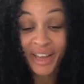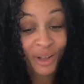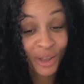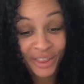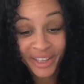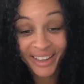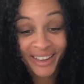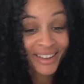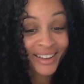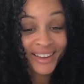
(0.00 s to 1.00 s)

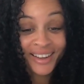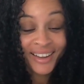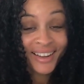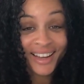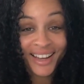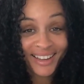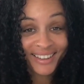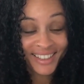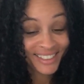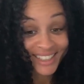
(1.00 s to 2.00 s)
healthy,
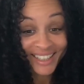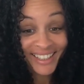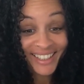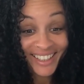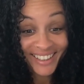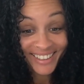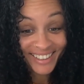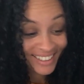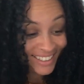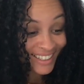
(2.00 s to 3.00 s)
and exciting year.